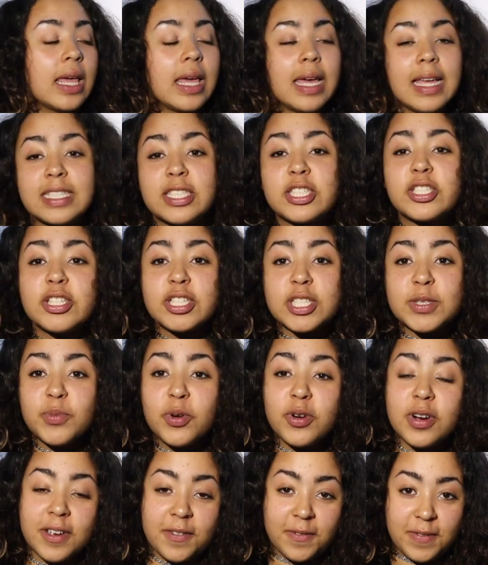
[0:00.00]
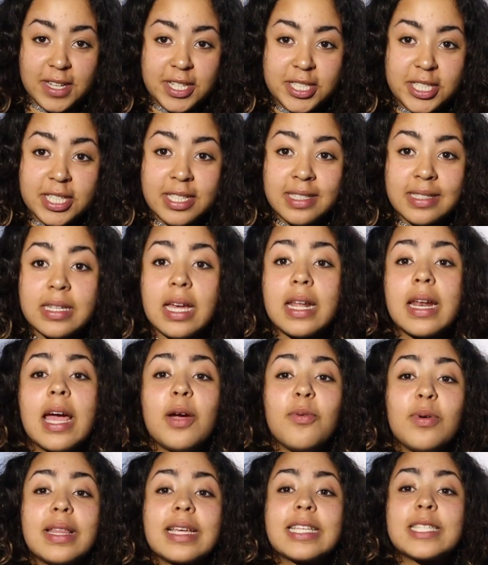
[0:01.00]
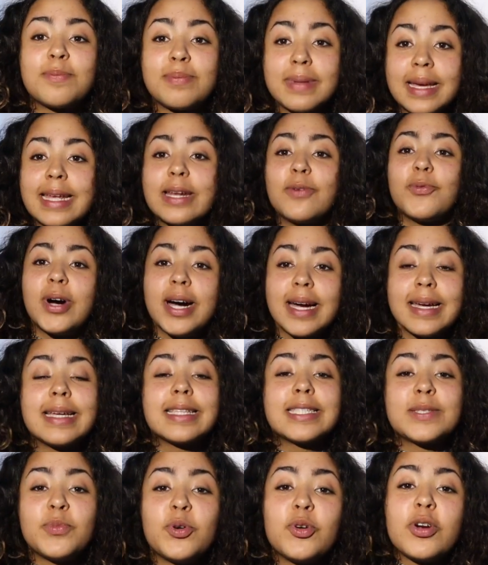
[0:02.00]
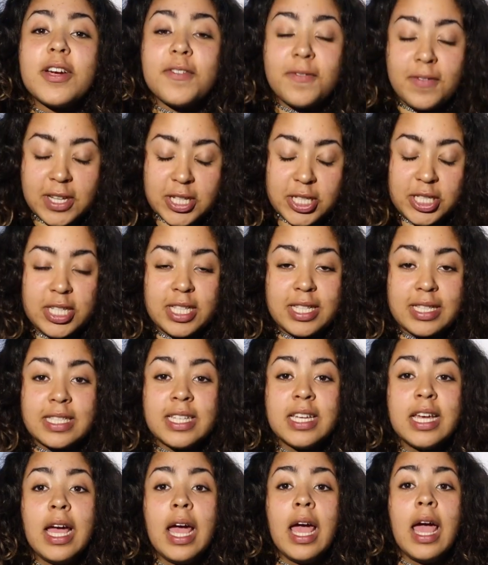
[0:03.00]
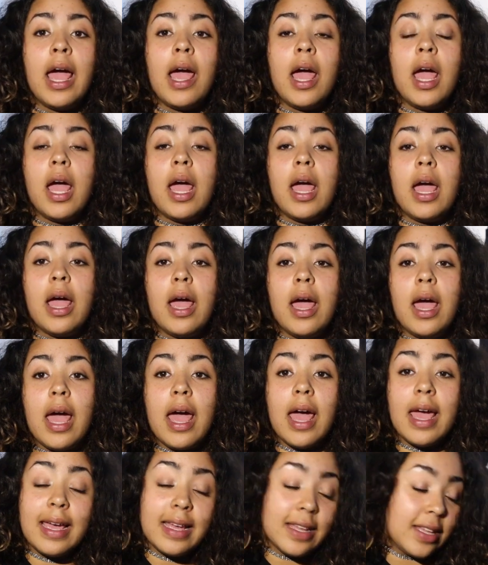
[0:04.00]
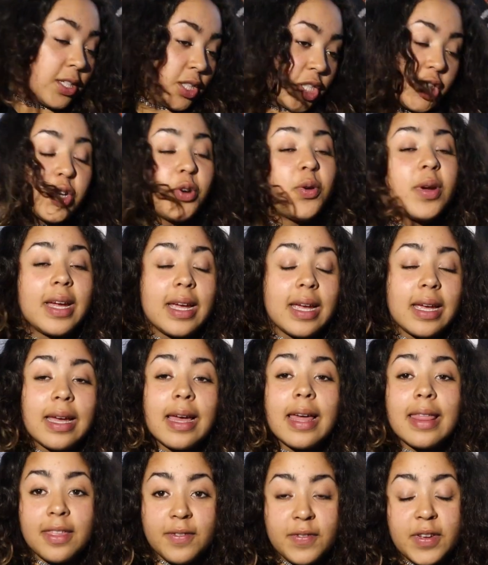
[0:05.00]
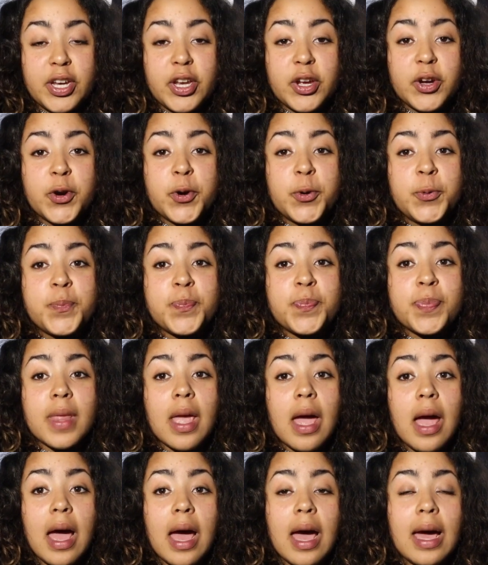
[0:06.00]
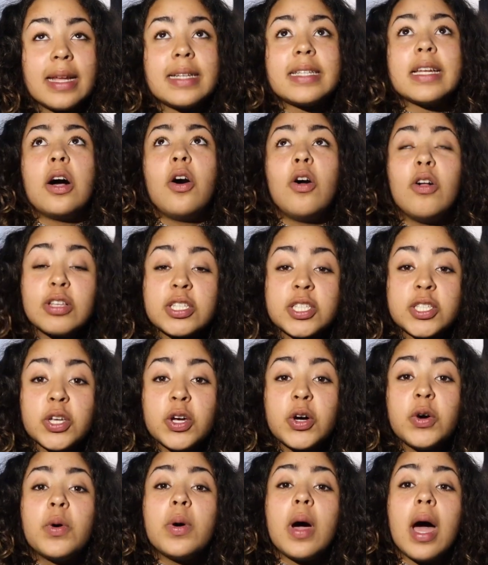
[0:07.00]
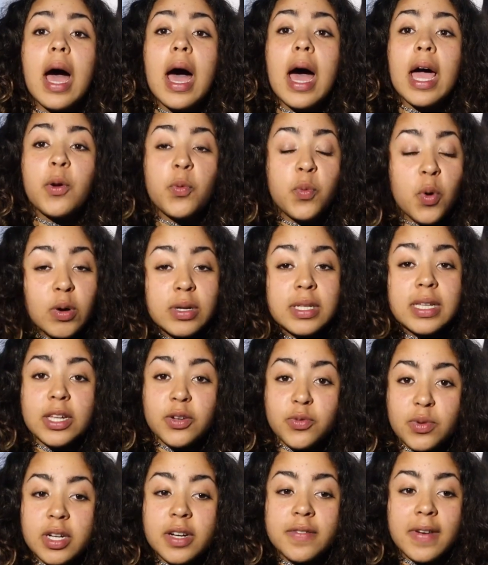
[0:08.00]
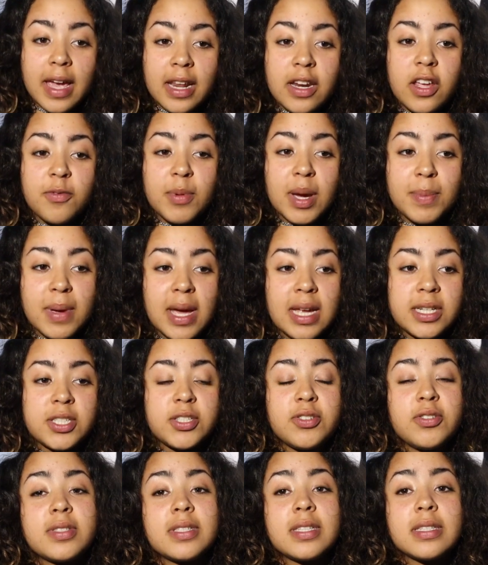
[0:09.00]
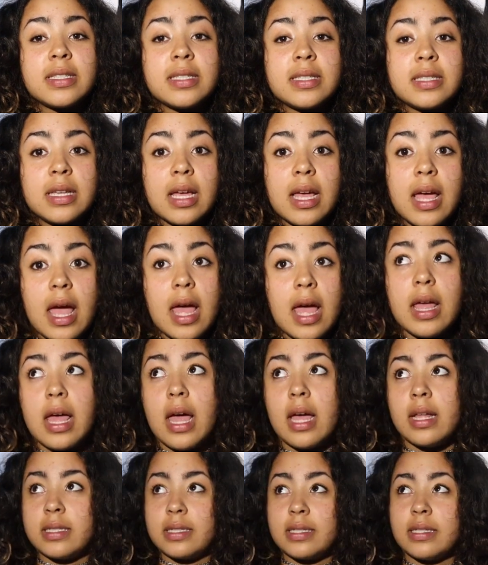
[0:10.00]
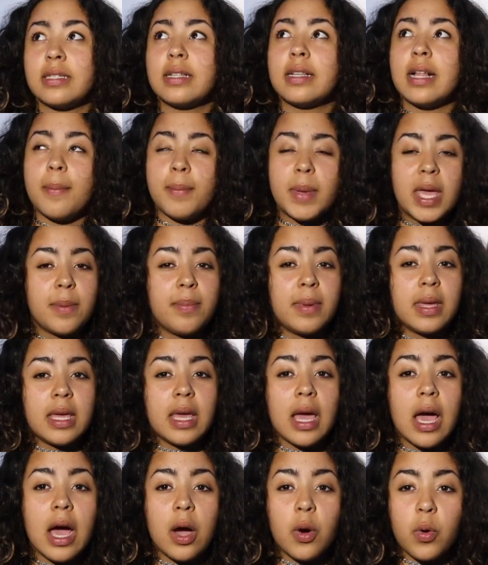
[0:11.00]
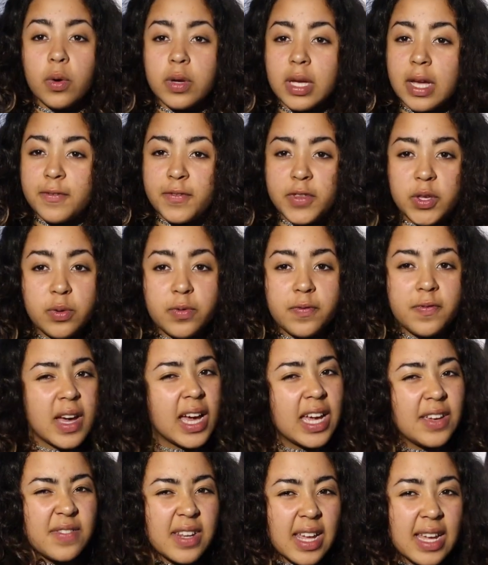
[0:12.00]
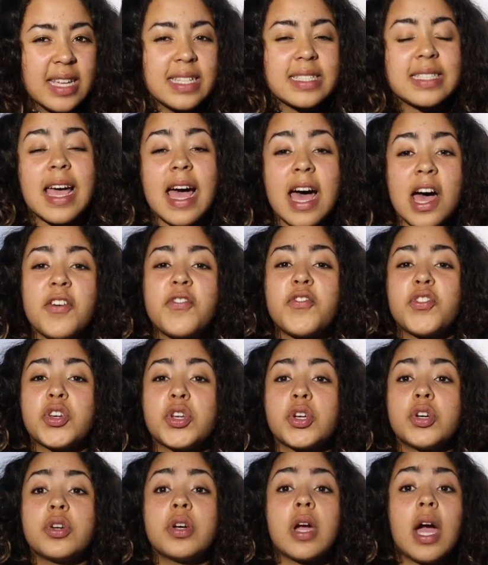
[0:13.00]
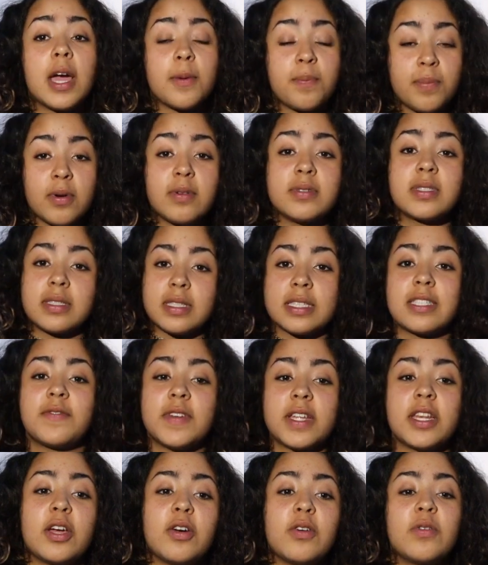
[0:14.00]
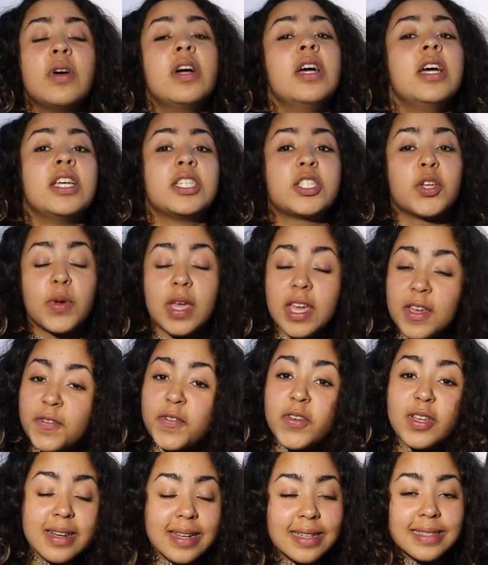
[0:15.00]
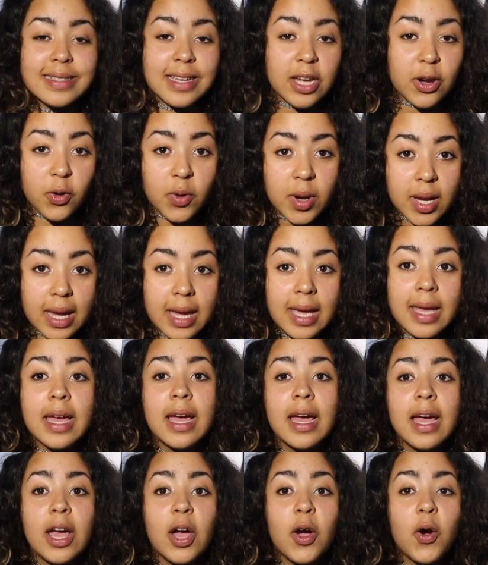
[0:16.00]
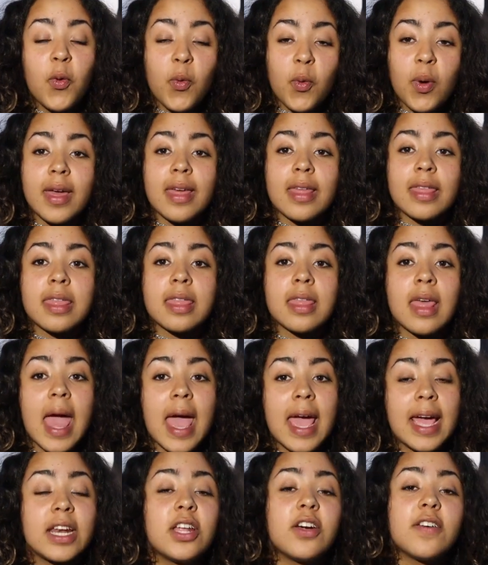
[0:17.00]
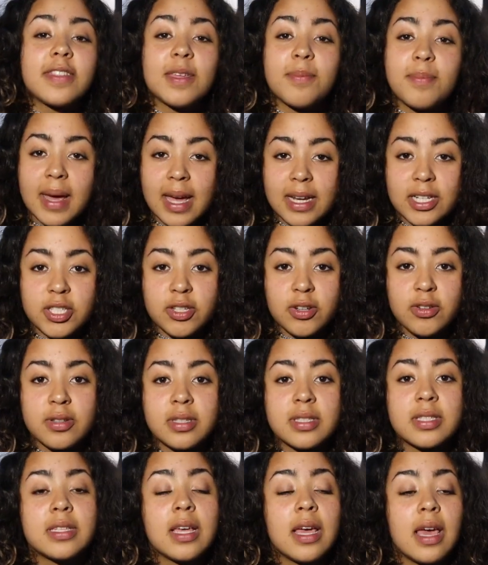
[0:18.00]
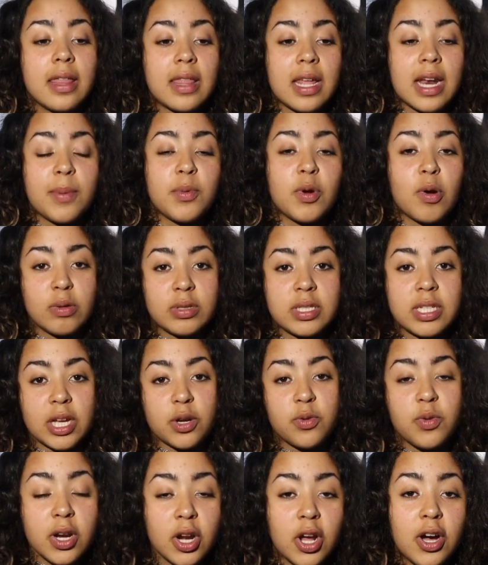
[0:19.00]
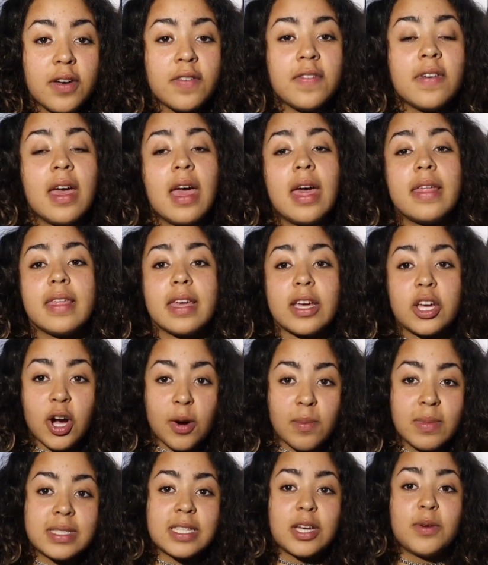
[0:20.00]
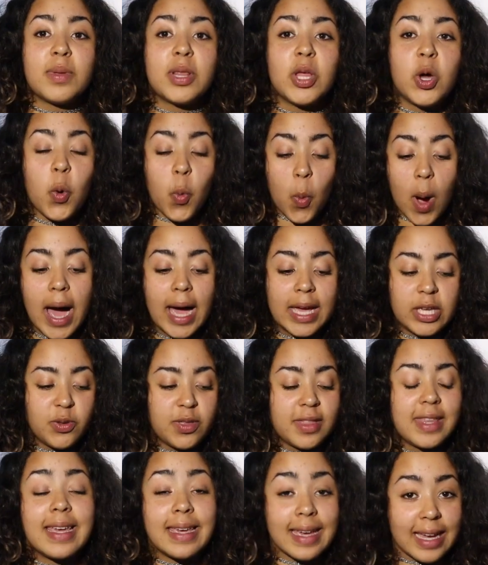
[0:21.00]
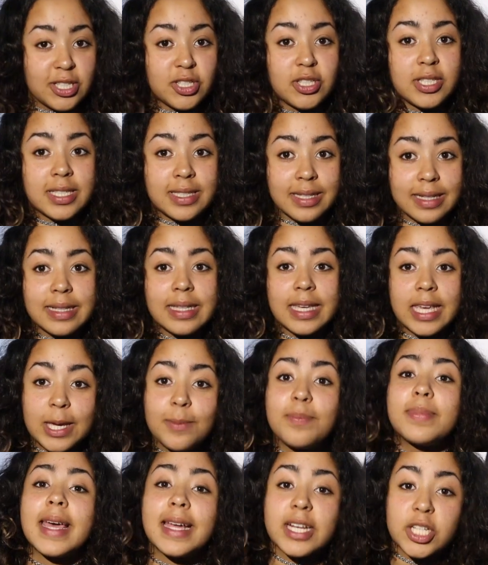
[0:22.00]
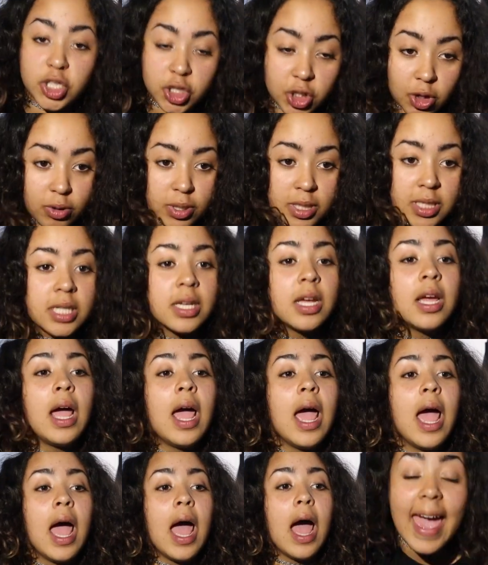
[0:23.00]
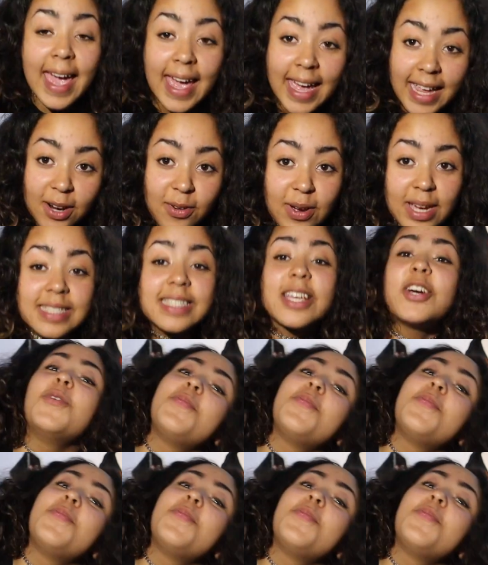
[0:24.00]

it's just more efficient, and I will explain why it's more efficient during the video. And also, I won't get rid of any of my band shirts until maybe 5 days after I post this video. So if you disagree with any of the band shirts that I'm going to get rid of, then comment down below why you think I should still keep that shirt. Anyways, I